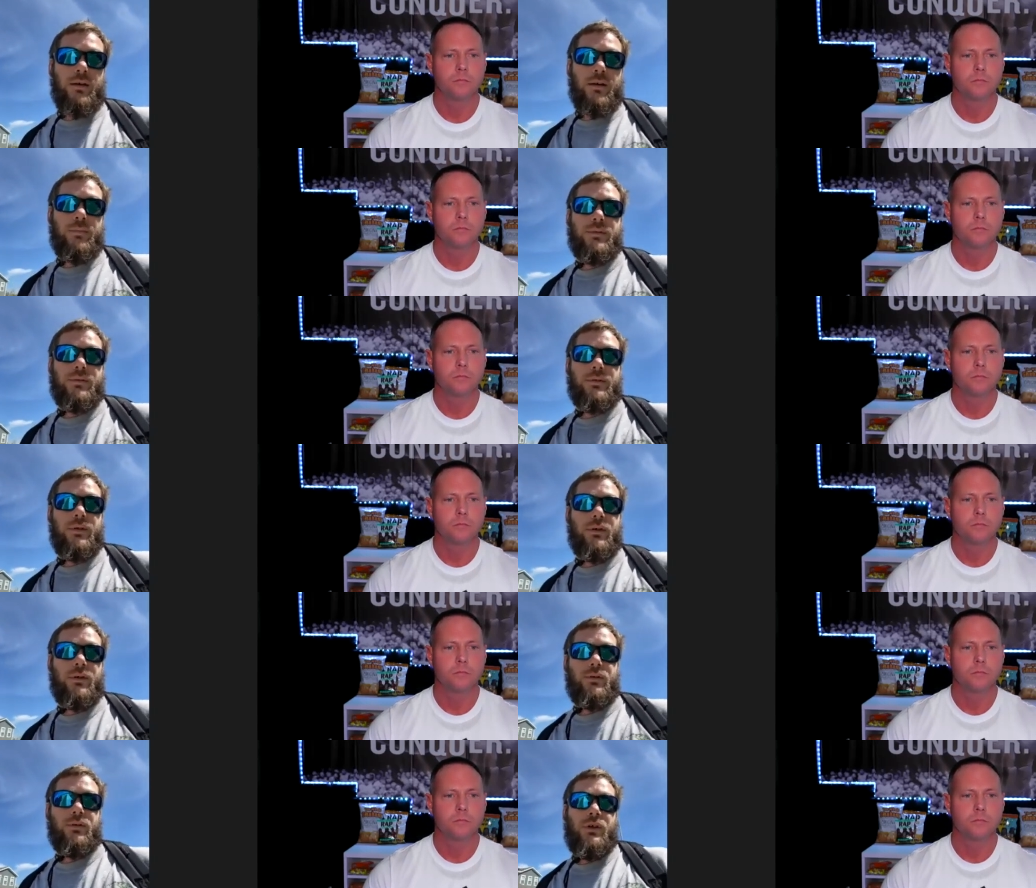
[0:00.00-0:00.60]

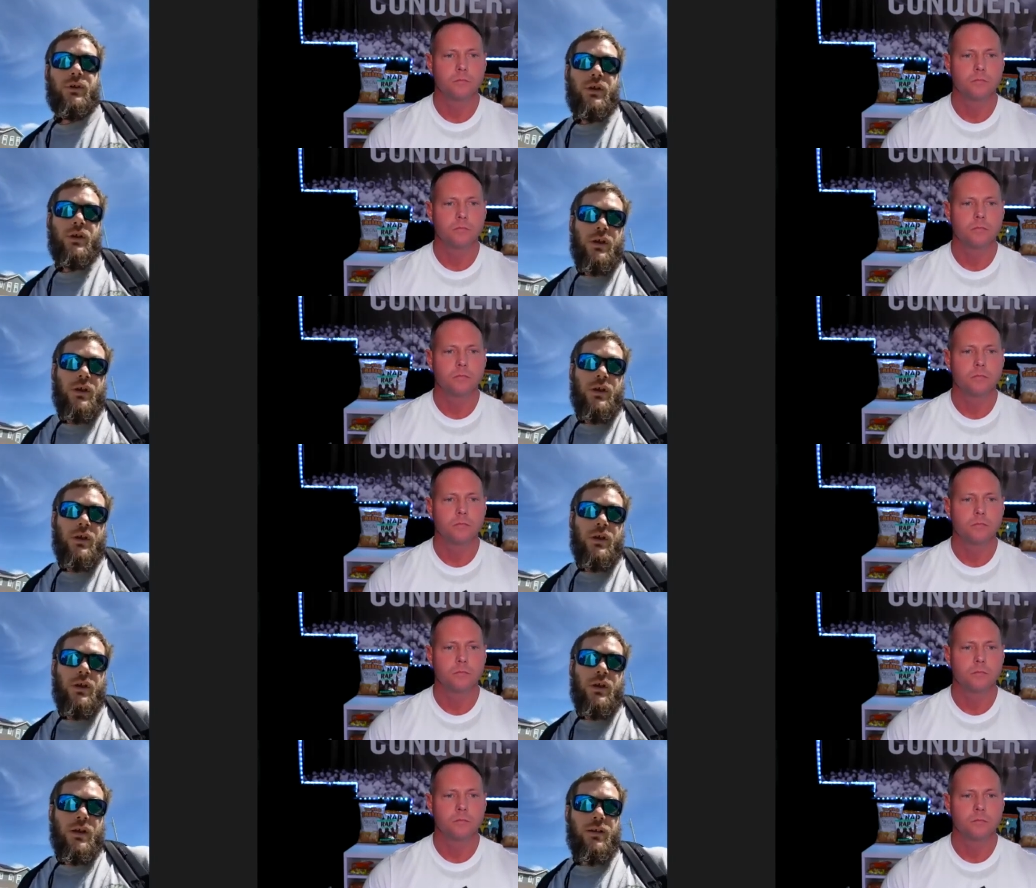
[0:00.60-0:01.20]
Speaker 1: So if
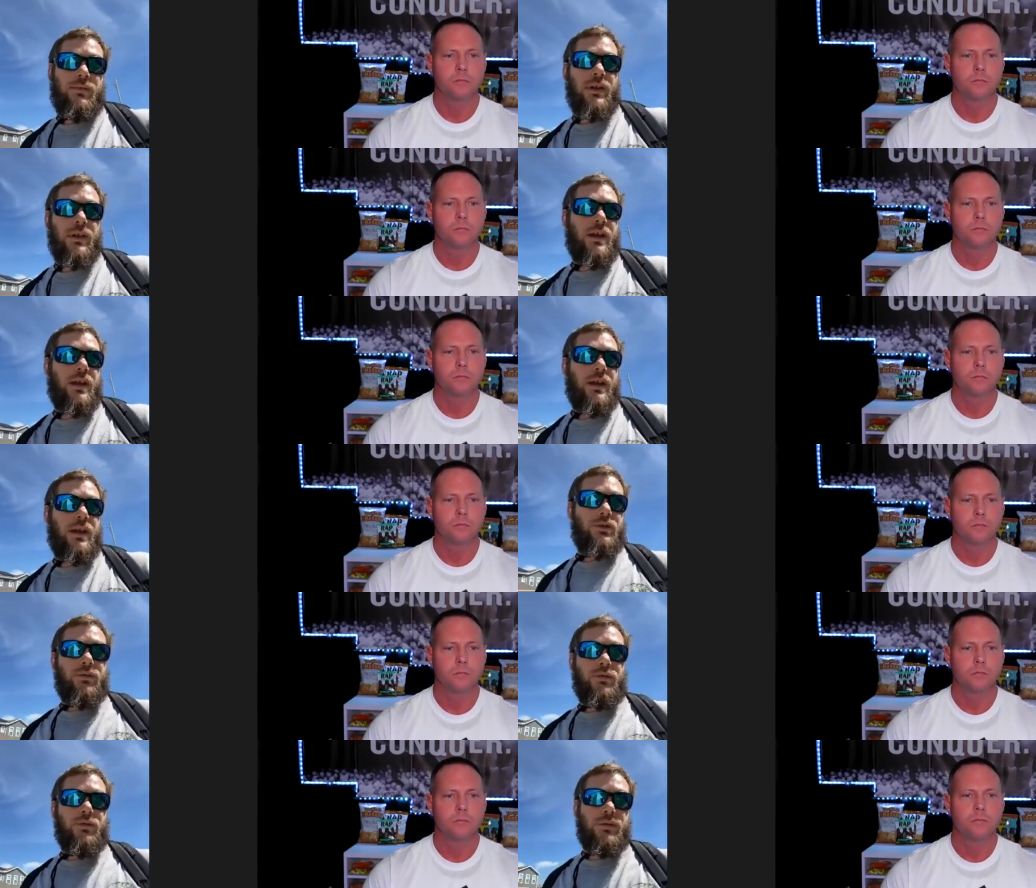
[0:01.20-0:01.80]
they catch you
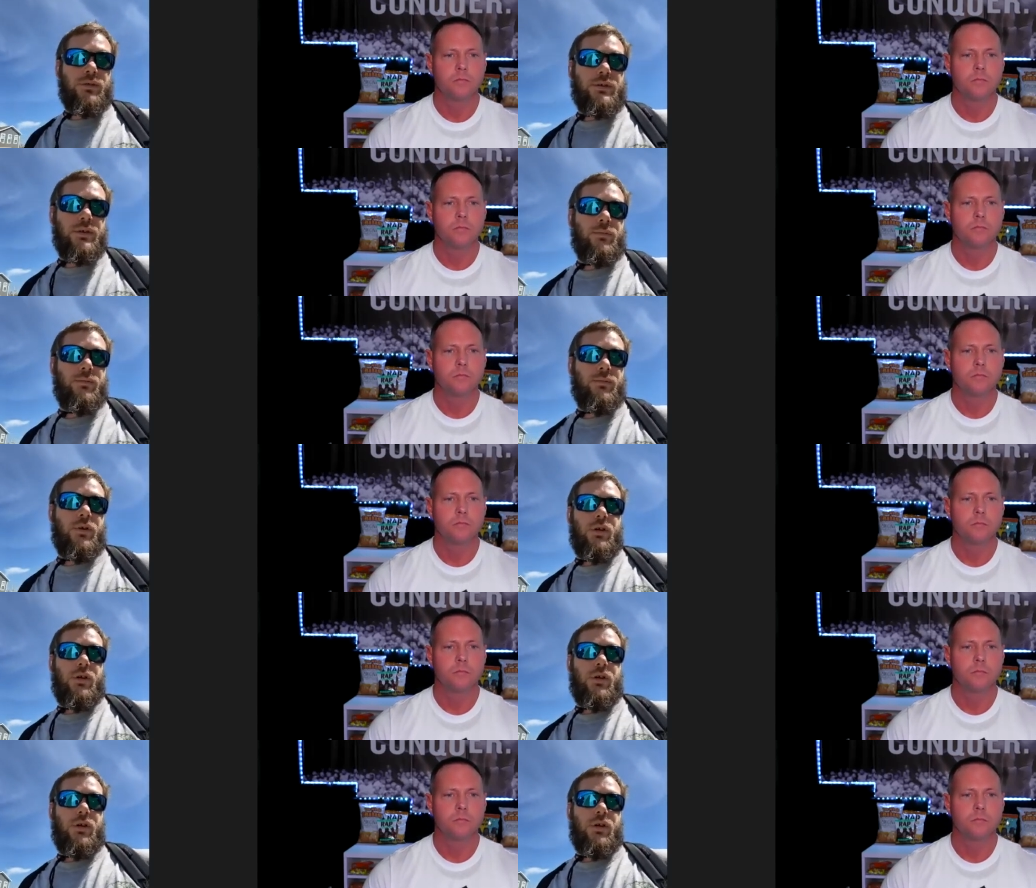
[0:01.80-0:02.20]
doing something wrong,